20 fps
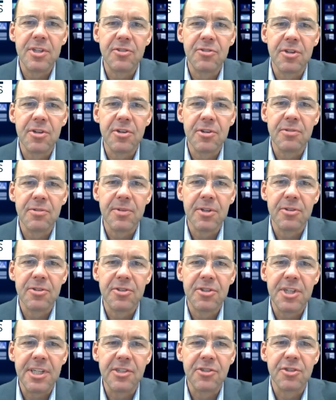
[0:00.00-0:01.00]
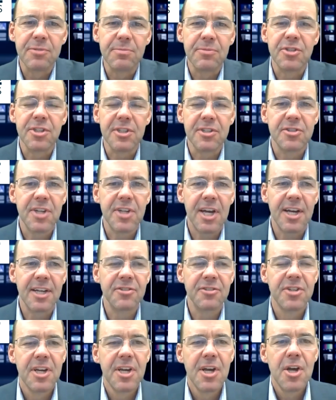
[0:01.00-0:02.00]
that are seeing some
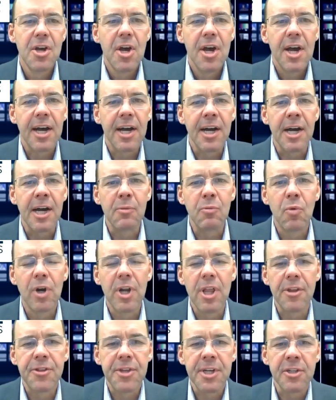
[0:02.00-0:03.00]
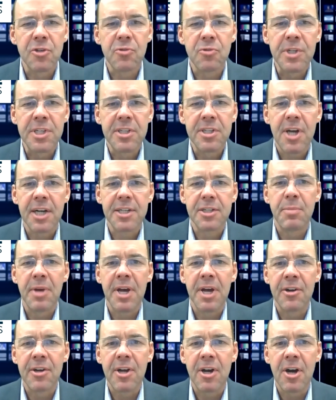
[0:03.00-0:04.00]
success. One of the things that we talked
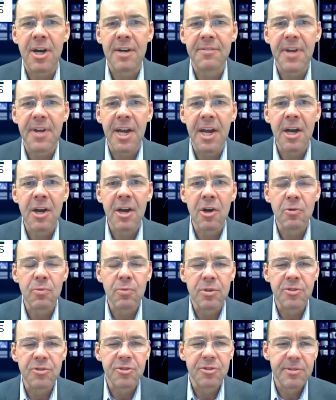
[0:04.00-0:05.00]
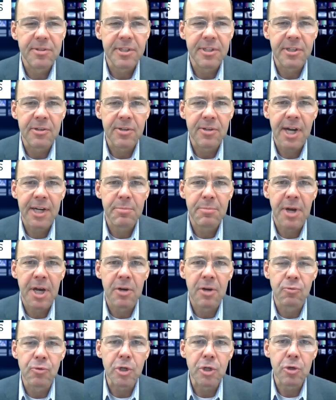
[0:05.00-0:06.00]
about off air was, kind of
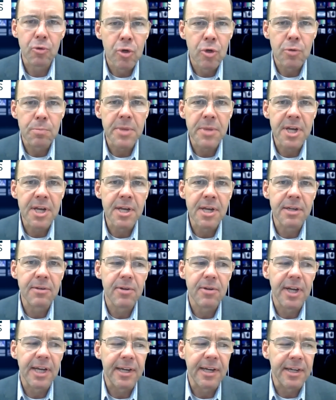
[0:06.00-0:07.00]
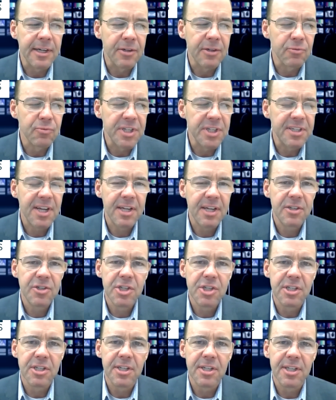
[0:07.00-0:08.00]
about recruitment,
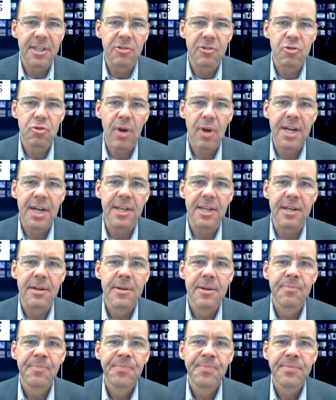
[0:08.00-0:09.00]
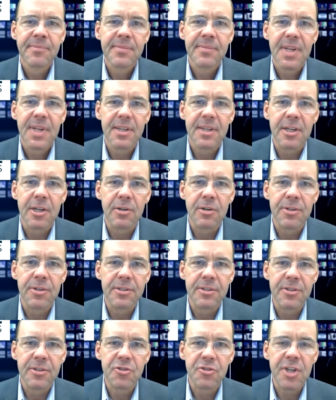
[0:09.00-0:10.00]
retention, and training. The
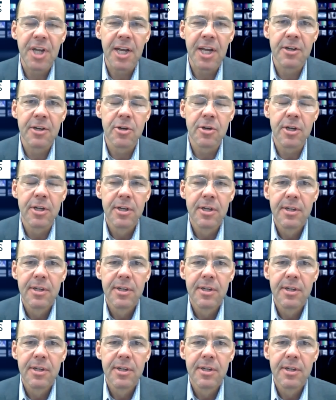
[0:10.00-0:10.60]
standard